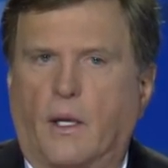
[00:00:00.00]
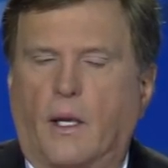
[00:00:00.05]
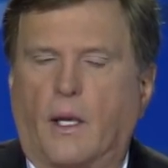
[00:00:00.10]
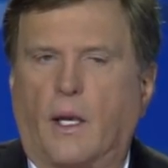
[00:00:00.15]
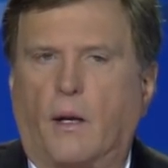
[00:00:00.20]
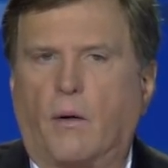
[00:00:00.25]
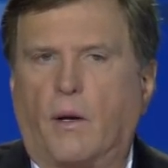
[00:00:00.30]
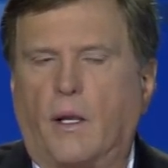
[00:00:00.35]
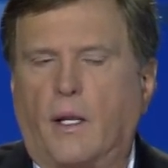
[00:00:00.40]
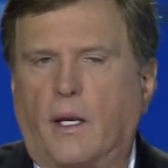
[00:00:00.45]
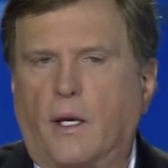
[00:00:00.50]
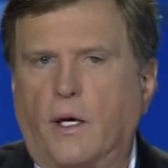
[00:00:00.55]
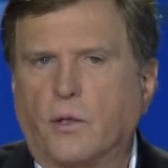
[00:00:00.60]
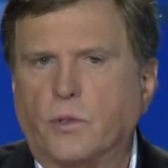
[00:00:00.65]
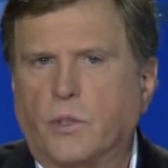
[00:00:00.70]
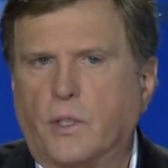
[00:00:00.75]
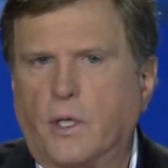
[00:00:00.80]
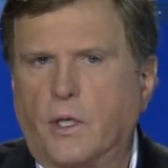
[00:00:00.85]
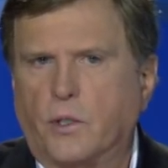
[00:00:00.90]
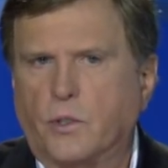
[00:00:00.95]
And here's,
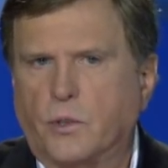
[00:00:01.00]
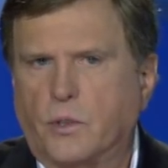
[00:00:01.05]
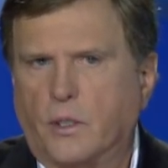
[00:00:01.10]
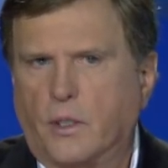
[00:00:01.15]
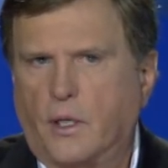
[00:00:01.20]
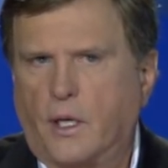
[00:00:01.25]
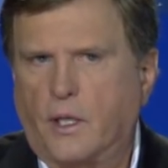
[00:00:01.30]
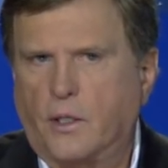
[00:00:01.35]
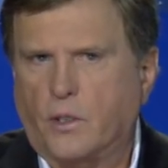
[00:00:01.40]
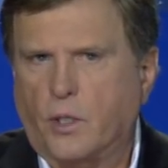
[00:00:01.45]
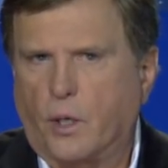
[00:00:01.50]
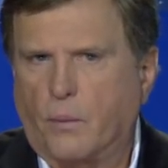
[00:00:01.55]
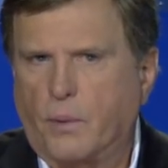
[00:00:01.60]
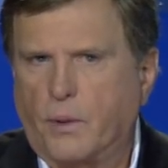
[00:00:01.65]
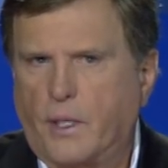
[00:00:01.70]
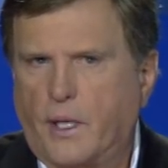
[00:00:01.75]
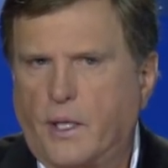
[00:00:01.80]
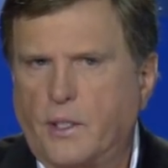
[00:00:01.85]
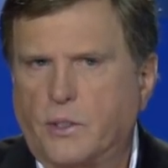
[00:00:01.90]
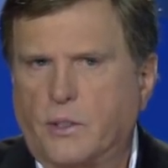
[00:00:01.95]
here's the
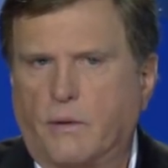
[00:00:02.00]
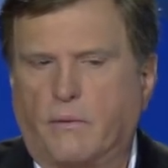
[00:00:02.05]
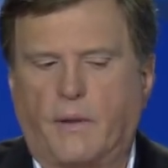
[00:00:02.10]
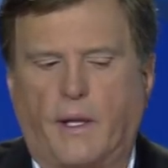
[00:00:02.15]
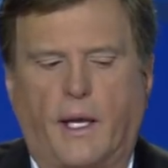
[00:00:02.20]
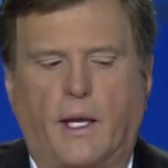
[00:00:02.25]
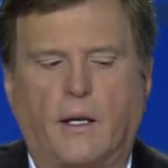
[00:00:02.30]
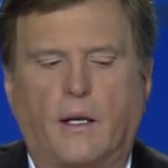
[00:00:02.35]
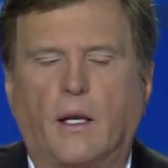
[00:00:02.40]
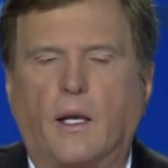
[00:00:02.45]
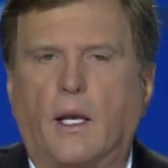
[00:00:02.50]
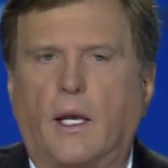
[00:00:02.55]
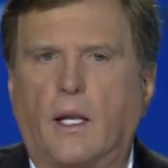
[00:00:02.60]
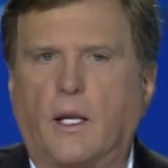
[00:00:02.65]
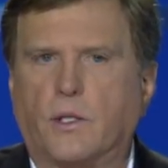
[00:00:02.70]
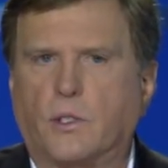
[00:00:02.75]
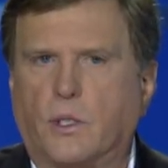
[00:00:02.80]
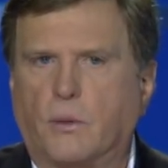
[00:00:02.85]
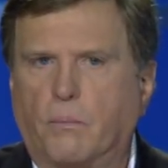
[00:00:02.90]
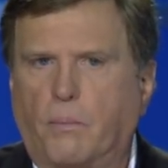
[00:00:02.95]
interpretation of that. It
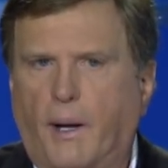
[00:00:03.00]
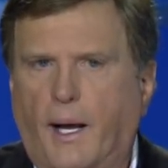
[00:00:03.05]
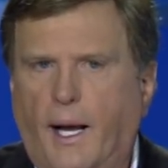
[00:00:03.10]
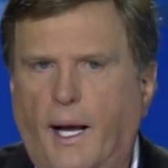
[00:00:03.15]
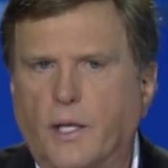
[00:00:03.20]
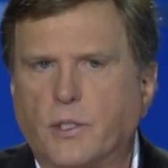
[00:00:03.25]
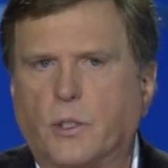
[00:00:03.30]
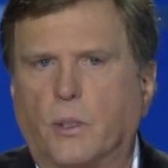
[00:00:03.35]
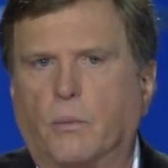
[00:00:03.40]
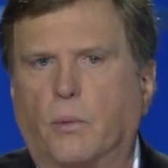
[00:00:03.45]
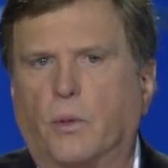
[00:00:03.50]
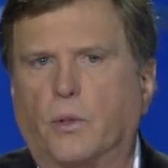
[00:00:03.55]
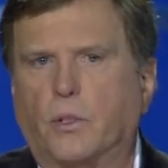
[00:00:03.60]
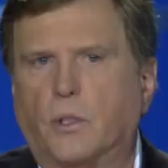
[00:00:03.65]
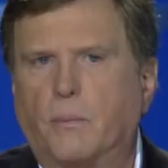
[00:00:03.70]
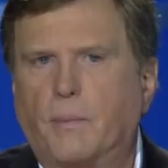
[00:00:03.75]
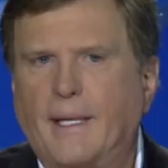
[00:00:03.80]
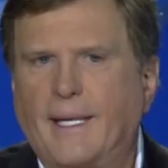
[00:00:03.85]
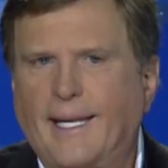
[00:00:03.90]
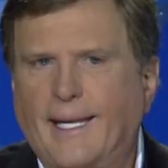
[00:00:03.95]
is impossible to
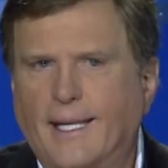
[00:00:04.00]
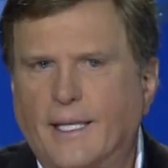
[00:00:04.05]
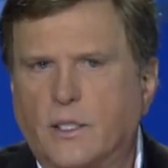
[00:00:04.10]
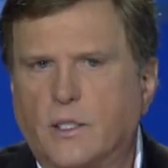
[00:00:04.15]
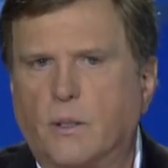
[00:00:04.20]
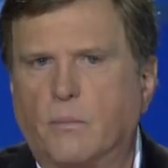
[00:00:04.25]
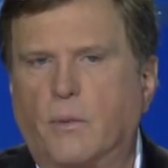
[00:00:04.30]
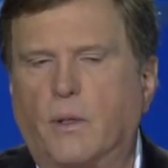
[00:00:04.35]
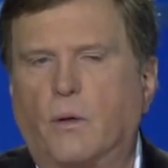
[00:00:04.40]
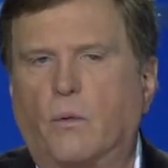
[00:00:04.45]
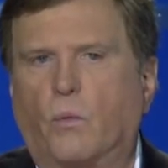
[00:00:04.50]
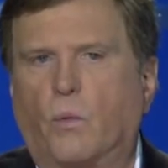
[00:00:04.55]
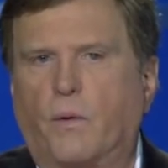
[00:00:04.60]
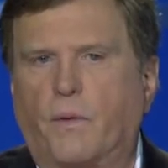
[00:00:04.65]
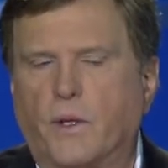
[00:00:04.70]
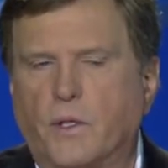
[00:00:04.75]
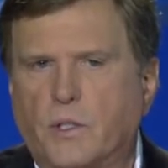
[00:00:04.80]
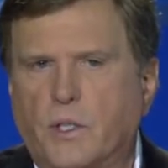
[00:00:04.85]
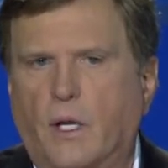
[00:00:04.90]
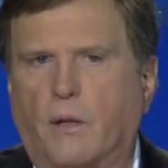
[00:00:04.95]
be intimate with
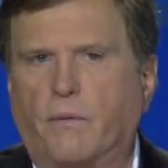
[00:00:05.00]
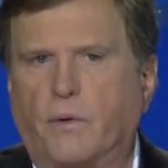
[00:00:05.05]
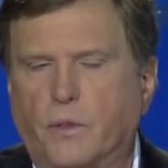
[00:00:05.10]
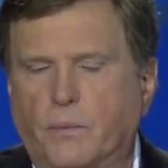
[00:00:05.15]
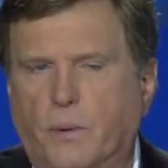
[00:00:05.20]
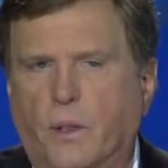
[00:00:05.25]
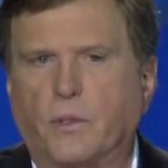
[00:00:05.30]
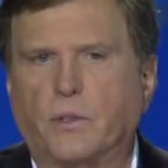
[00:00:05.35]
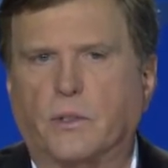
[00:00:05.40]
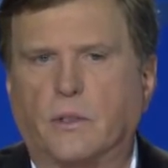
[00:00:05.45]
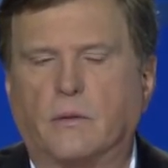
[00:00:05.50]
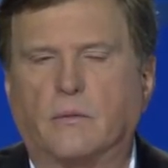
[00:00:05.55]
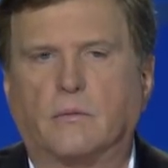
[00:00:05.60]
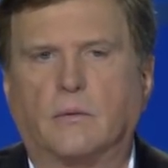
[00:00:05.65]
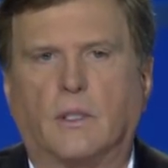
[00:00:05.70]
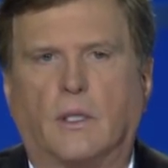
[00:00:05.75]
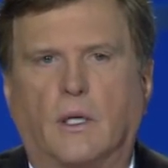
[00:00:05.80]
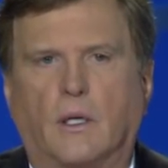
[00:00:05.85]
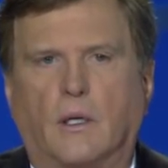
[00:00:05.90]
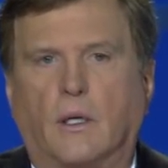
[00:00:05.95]
a selfish person.
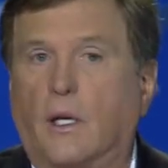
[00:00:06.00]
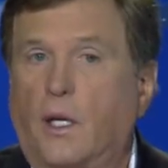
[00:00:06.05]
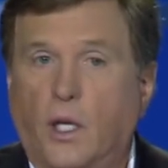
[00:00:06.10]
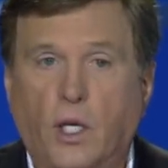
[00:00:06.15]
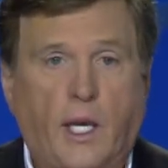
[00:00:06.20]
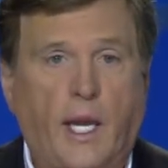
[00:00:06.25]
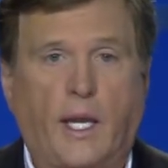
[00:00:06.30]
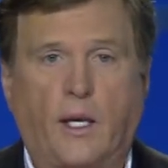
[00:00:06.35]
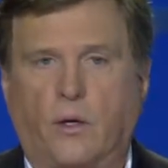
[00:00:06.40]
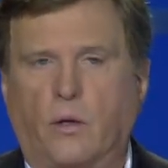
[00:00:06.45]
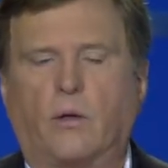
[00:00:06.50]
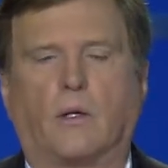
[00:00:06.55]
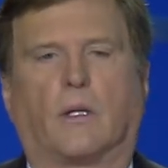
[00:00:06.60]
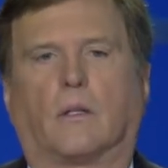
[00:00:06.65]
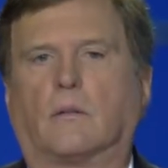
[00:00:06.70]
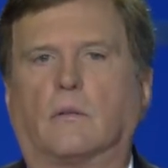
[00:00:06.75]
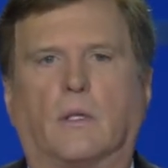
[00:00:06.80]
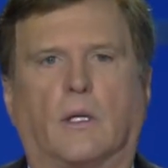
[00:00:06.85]
You can't do it.